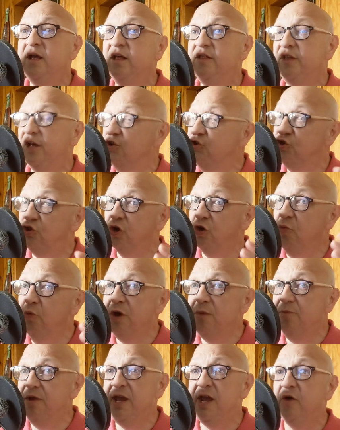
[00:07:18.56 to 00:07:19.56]
then shouldn't
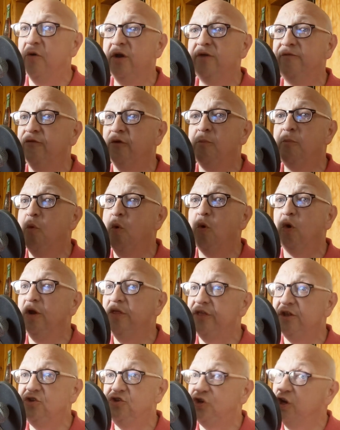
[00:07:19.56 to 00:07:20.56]
we be hearing from more
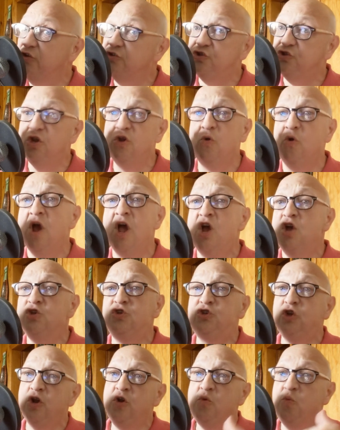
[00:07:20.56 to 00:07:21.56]
than just you?
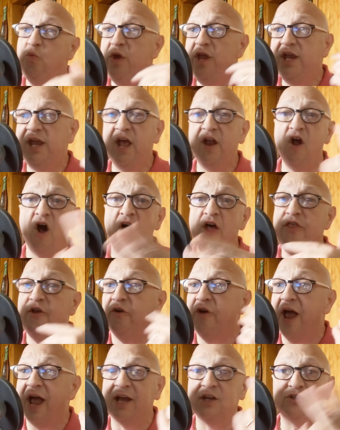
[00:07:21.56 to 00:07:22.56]
Shouldn't we get
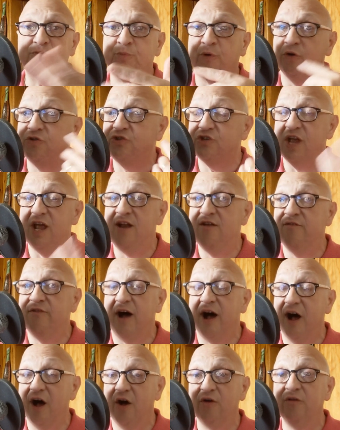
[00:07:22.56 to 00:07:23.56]
other experts
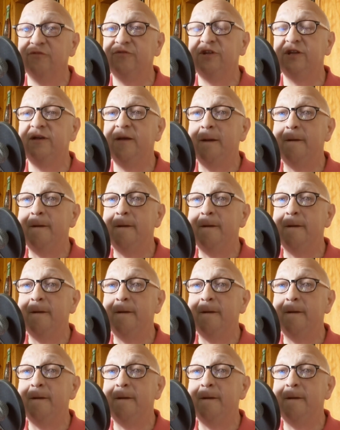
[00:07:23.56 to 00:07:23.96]
involved